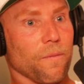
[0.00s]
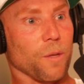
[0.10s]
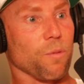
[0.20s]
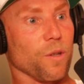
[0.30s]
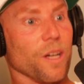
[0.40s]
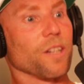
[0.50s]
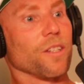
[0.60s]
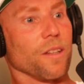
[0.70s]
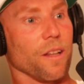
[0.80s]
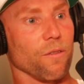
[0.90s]
the
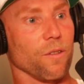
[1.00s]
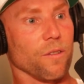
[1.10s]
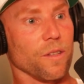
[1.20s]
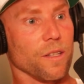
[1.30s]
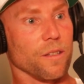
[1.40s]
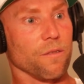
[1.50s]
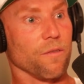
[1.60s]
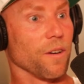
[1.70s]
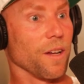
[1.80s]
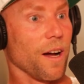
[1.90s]
production level is
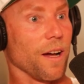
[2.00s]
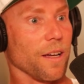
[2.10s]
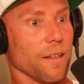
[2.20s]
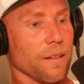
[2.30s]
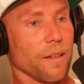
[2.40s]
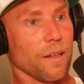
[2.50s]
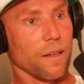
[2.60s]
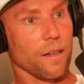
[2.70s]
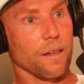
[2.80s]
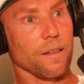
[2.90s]
very high,
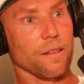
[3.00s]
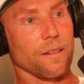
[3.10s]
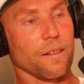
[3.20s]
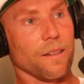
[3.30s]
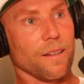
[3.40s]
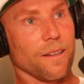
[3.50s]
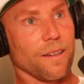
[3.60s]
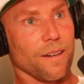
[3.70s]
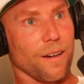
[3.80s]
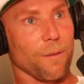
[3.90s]
and
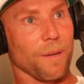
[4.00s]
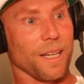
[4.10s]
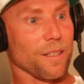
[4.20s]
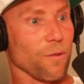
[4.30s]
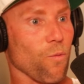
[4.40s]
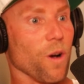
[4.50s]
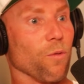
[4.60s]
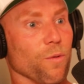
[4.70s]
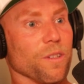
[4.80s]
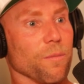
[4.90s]
I guess they're well
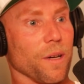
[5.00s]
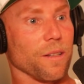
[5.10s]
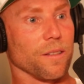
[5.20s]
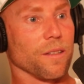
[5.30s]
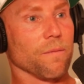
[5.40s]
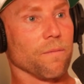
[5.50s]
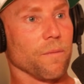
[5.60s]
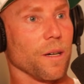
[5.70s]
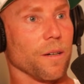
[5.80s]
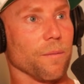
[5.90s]
respected,
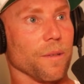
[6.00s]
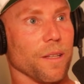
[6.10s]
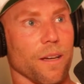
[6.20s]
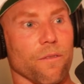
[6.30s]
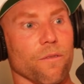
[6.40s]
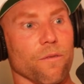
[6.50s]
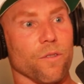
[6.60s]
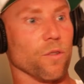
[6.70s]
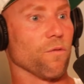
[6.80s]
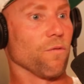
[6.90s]
and they have
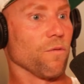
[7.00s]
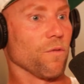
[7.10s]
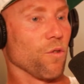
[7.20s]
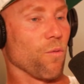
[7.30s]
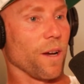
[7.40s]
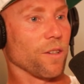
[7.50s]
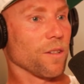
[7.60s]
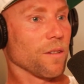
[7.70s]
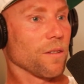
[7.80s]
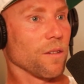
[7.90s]
good
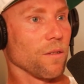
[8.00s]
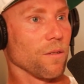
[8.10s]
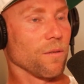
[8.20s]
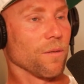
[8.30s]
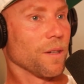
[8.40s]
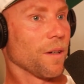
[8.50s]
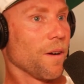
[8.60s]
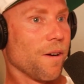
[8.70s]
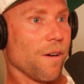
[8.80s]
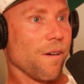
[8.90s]
direction. So
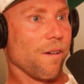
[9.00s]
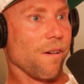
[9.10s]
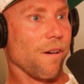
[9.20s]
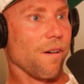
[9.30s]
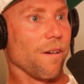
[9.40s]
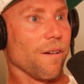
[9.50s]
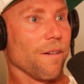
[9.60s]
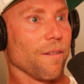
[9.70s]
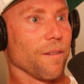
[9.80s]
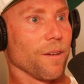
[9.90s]

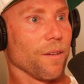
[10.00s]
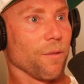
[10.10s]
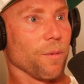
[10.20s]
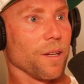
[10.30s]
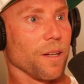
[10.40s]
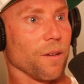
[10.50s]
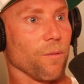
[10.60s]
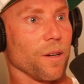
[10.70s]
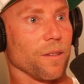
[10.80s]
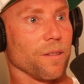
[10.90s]
you know, everybody kind of
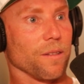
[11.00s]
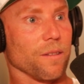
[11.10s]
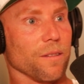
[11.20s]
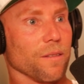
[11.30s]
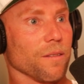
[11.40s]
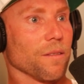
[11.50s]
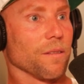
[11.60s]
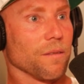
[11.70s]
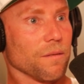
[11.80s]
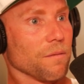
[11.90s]
wanted to
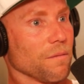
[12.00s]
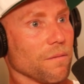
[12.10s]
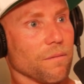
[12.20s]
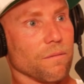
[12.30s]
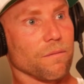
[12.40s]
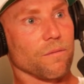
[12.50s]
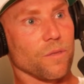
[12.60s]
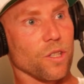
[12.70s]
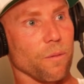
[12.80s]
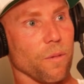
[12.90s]

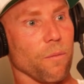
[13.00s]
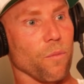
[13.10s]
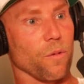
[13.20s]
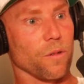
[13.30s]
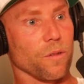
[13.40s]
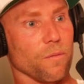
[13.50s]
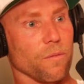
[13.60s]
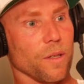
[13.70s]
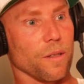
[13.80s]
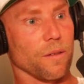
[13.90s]
jump on board,
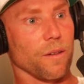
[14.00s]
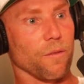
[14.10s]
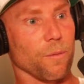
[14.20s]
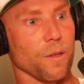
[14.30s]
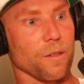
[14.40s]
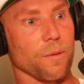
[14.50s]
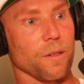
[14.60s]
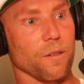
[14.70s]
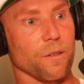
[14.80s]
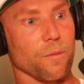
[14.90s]
and everybody's been
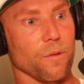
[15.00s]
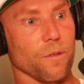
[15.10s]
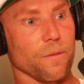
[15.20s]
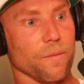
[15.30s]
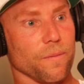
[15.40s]
a good sport.